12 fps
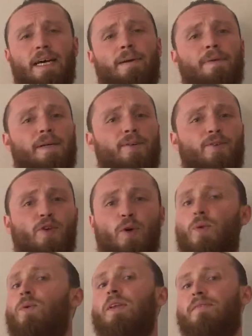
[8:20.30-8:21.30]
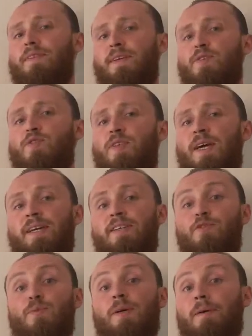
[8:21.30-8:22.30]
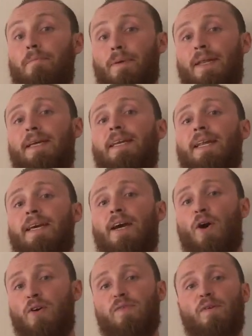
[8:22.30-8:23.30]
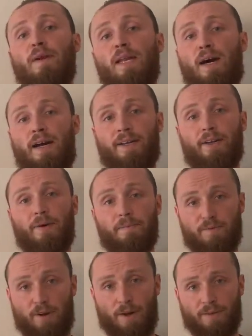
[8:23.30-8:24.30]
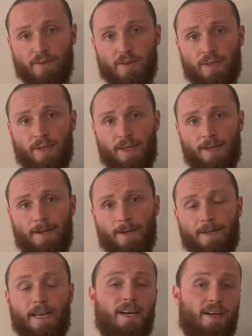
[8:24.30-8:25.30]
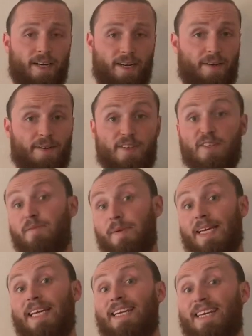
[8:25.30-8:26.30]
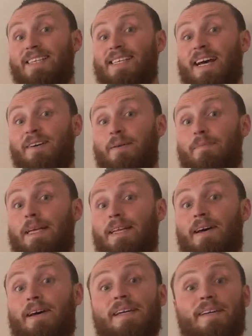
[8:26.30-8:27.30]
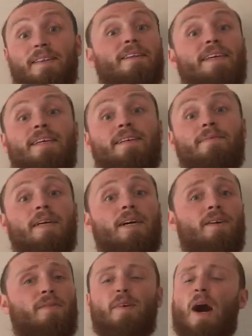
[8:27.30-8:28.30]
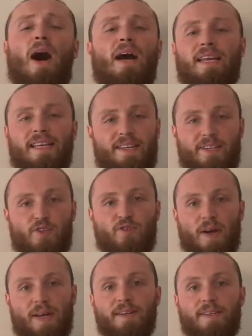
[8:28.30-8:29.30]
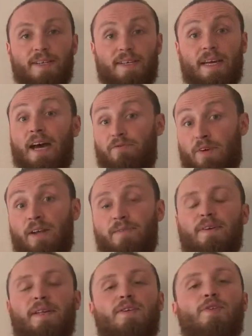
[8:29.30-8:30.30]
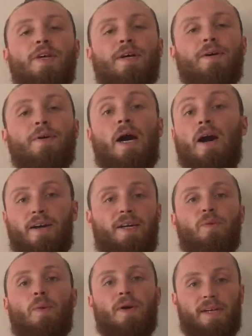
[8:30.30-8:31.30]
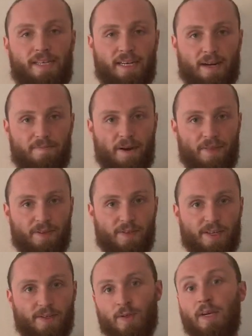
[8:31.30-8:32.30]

because all of these states were completely over-reliant on bronze. Now, I know this is beginning to sound a bit like the highly discredited, and rightfully so, ironworking hypothesis,